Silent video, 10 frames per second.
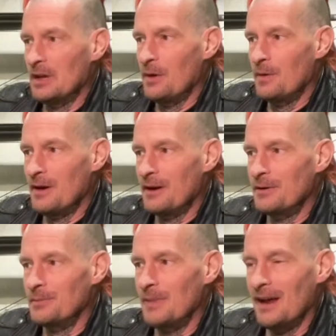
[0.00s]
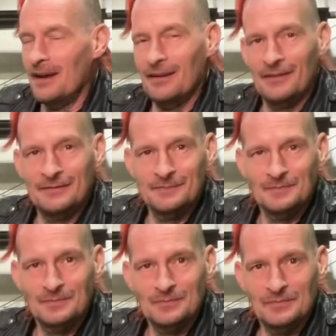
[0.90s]
Oh, Iron Man.
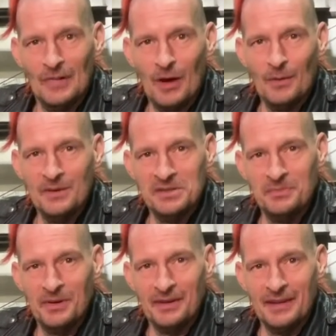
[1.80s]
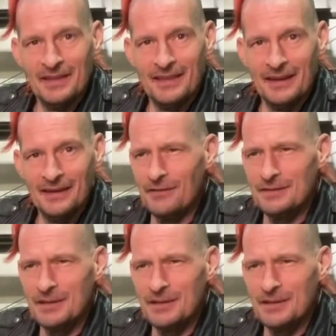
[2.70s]
Always building things.